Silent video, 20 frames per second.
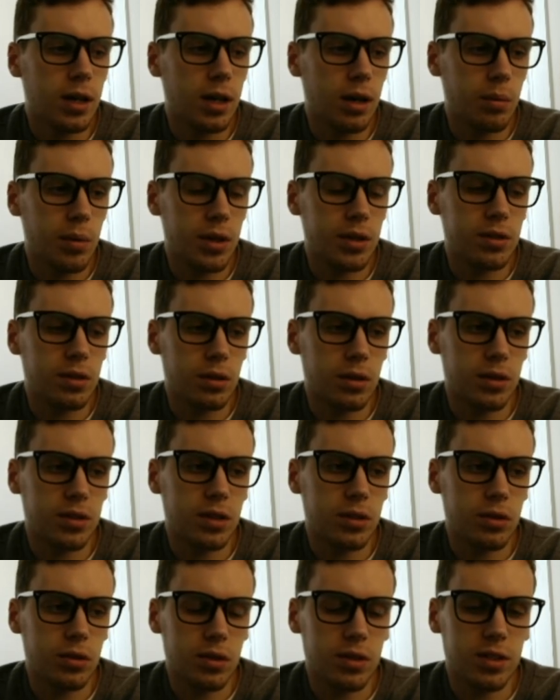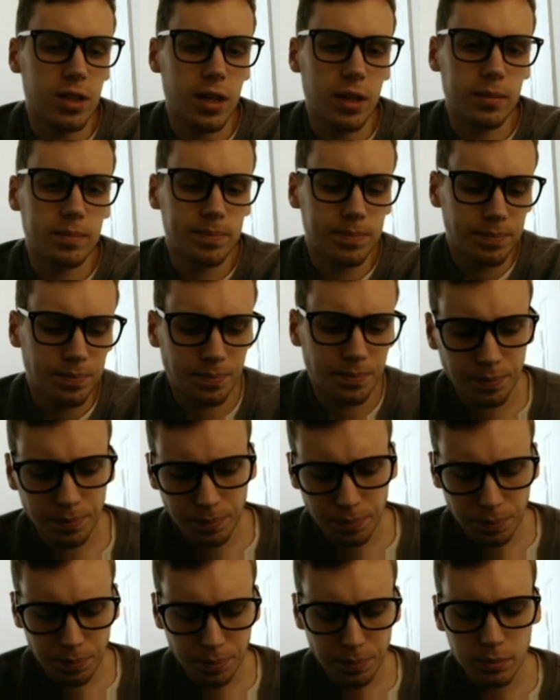we are essentially saying,
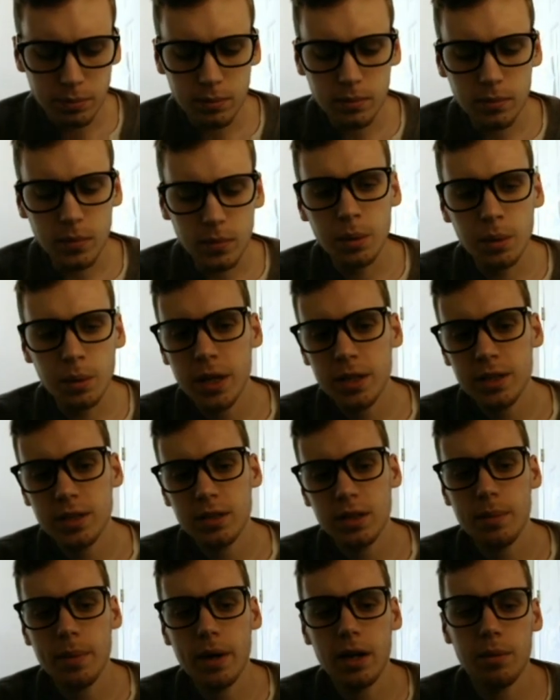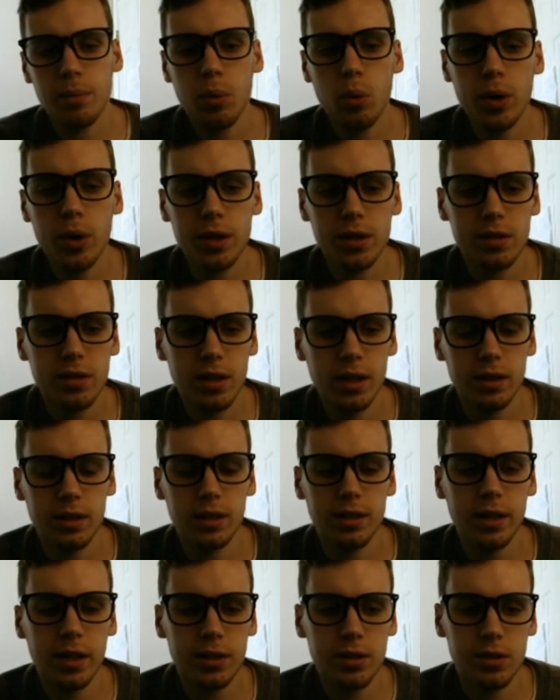based on the amount of points that the
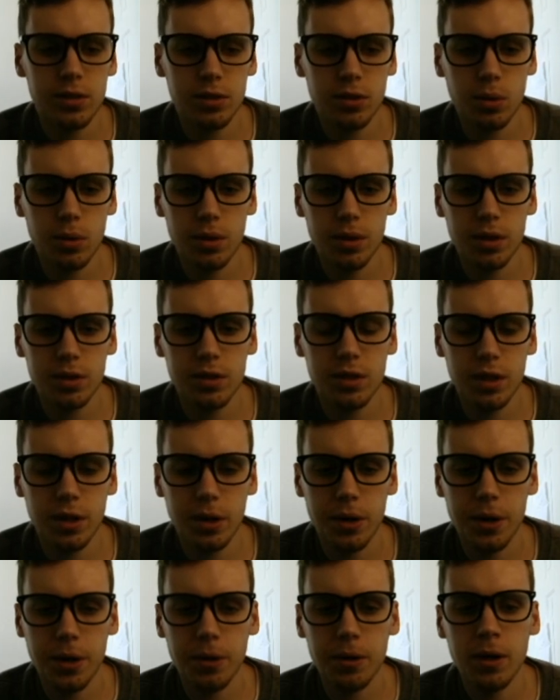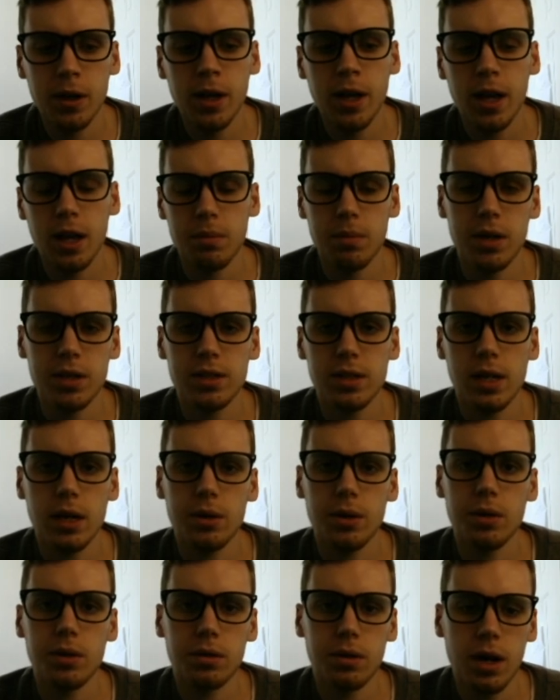Texans scored in this scenario and based on how
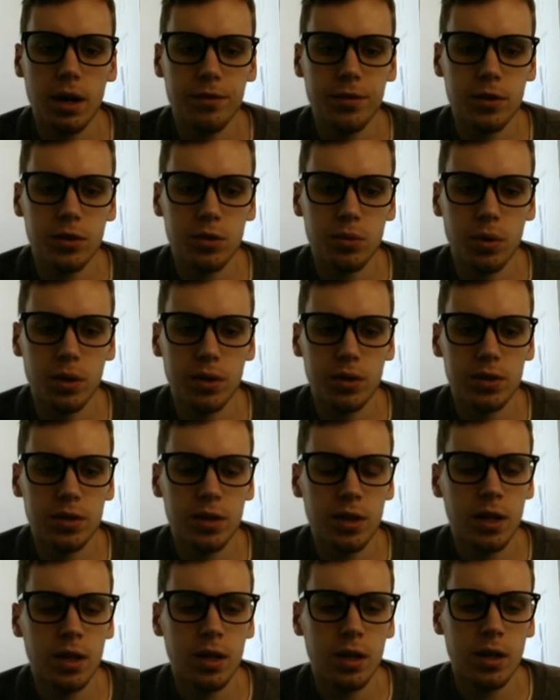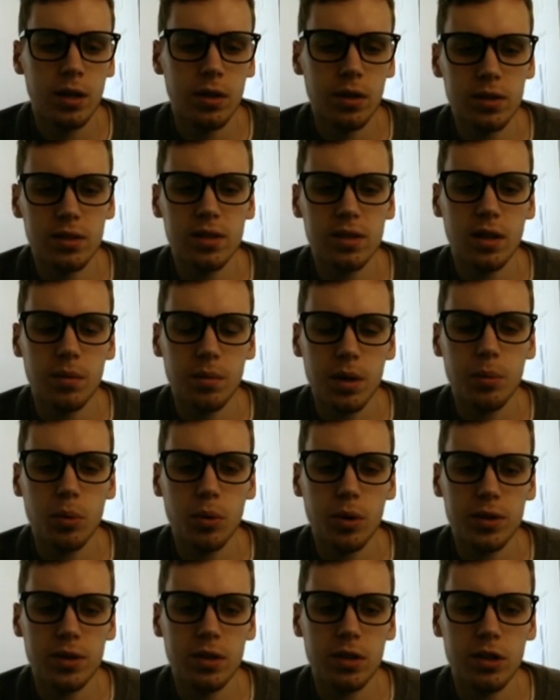good their offense was, this is how many
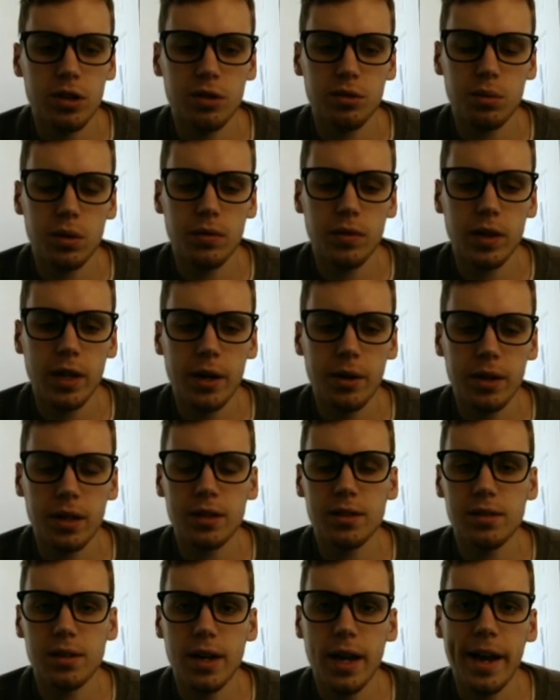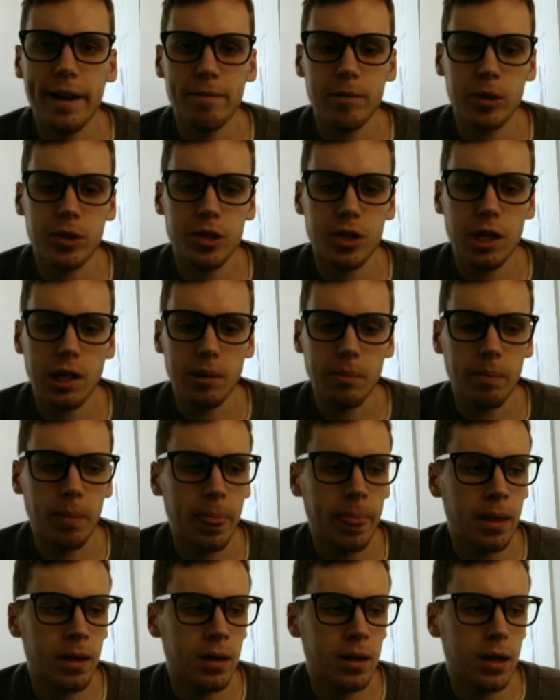points that the Chiefs would have allowed against an average team.
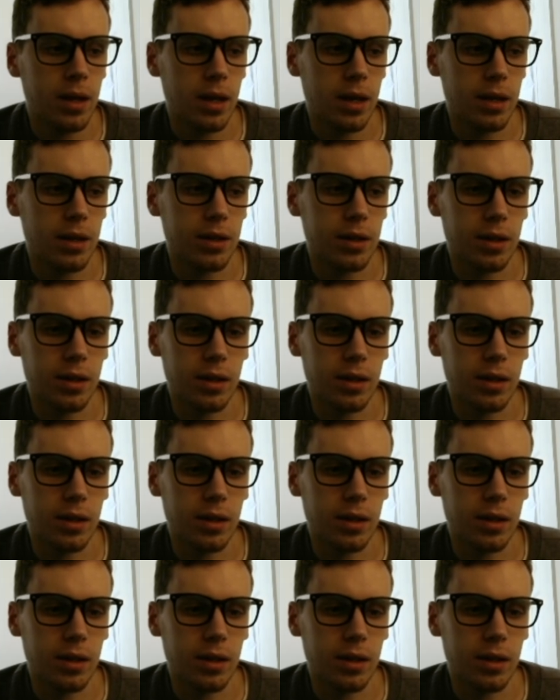And